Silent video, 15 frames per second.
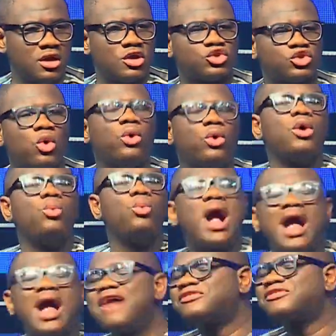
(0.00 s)
So
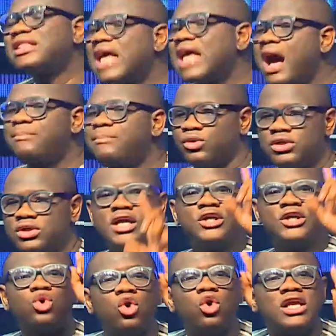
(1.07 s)
while, after that happened,
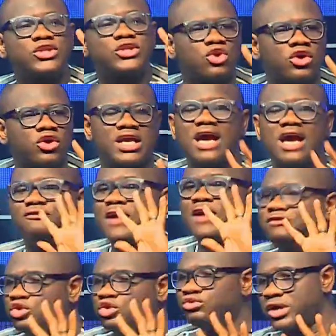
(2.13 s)
his only son, he had
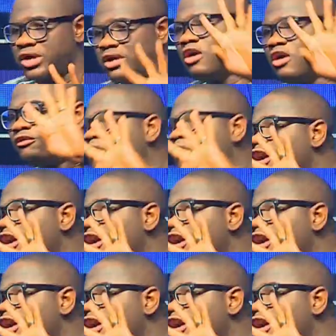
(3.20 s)
five children, four